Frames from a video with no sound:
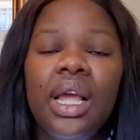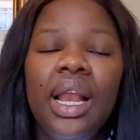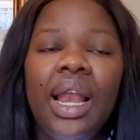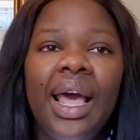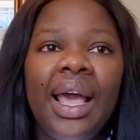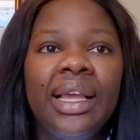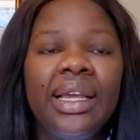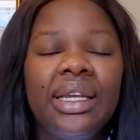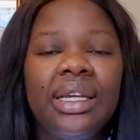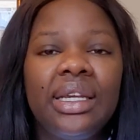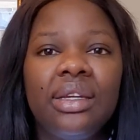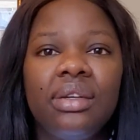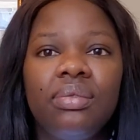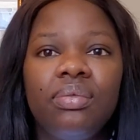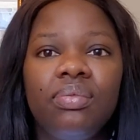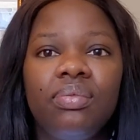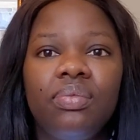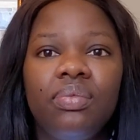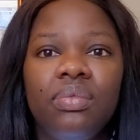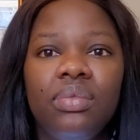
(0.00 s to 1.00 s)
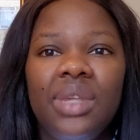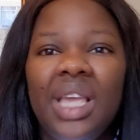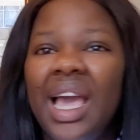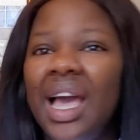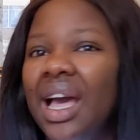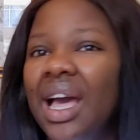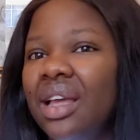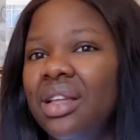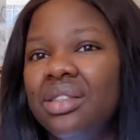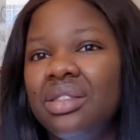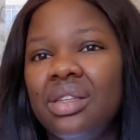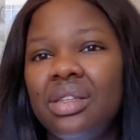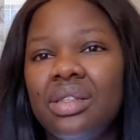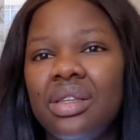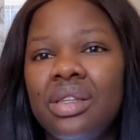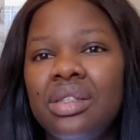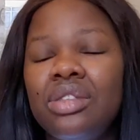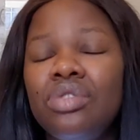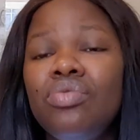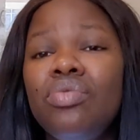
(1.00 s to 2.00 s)
Like, yeah, it's
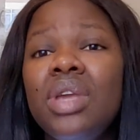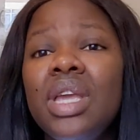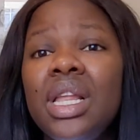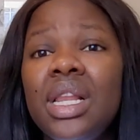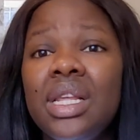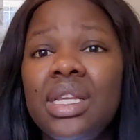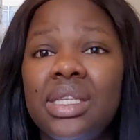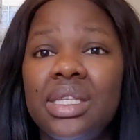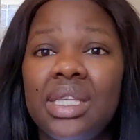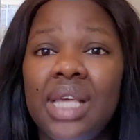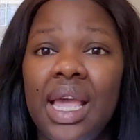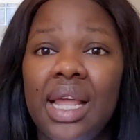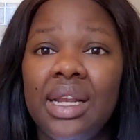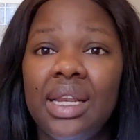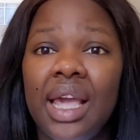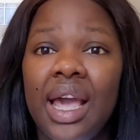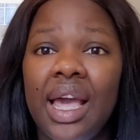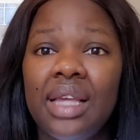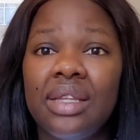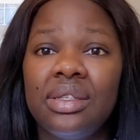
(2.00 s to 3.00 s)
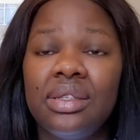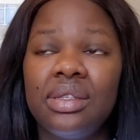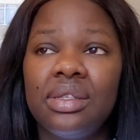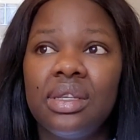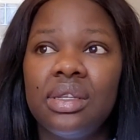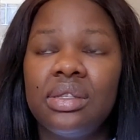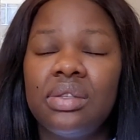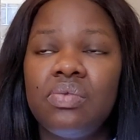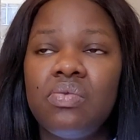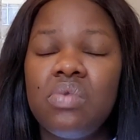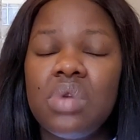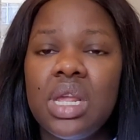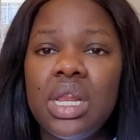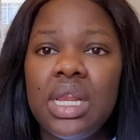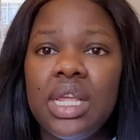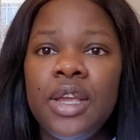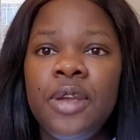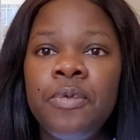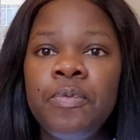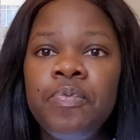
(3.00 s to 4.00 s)
it's really sad, guys. It's
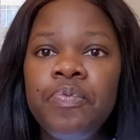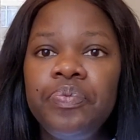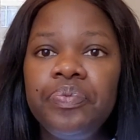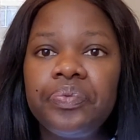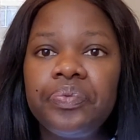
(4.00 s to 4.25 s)
really